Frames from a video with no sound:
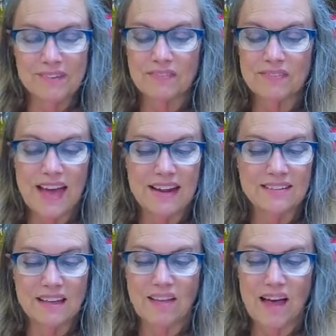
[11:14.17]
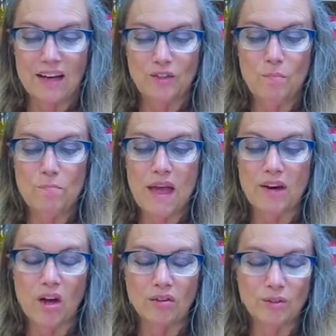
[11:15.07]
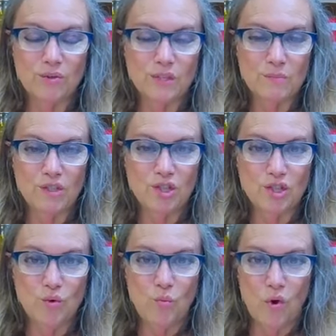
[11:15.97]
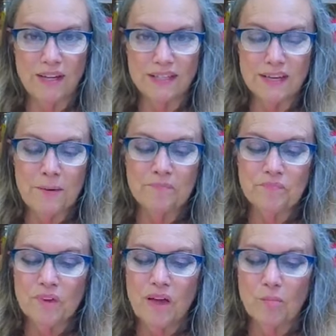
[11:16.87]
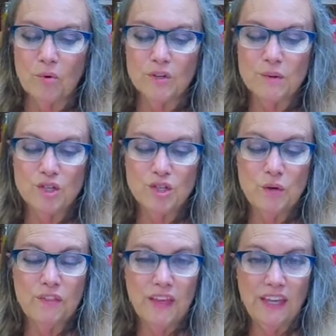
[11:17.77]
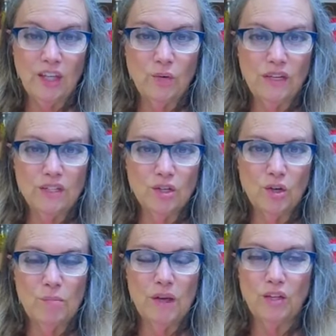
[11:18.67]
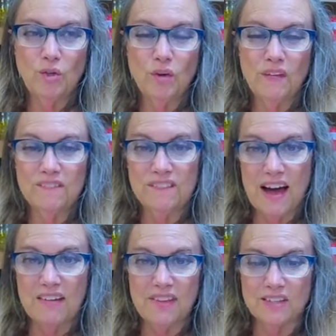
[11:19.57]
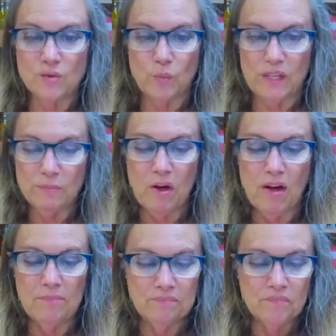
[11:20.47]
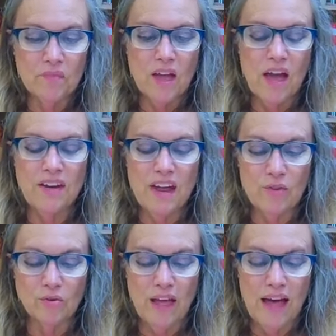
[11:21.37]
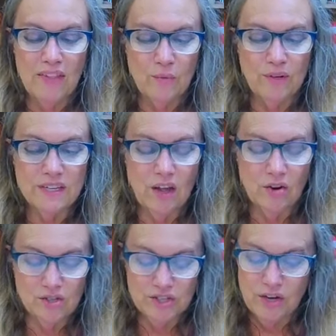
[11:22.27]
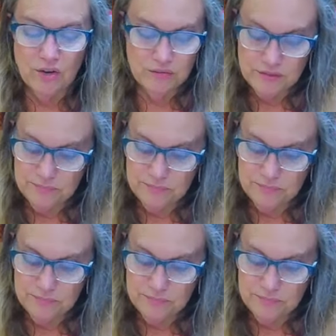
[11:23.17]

That is a lie. You may not lose as much as you want um, or as much as you think you need to, but you can find that sweet spot. Another lie that we tell ourselves,